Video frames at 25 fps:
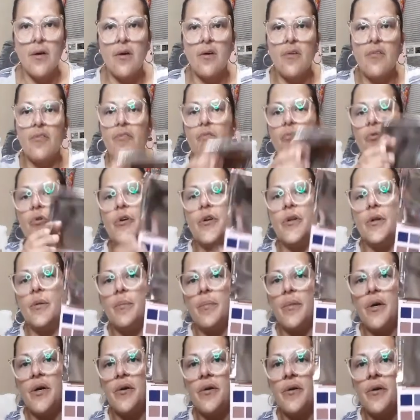avoid the
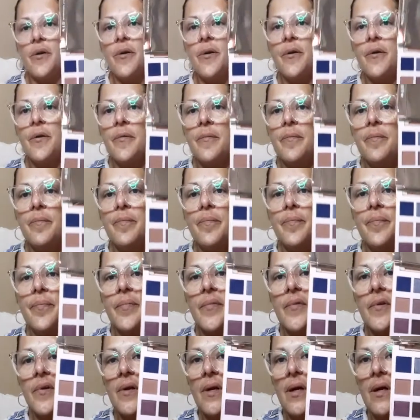mirror.
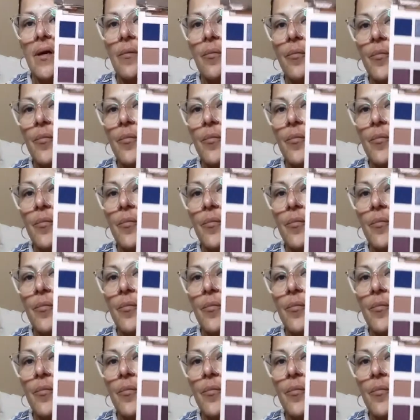Look how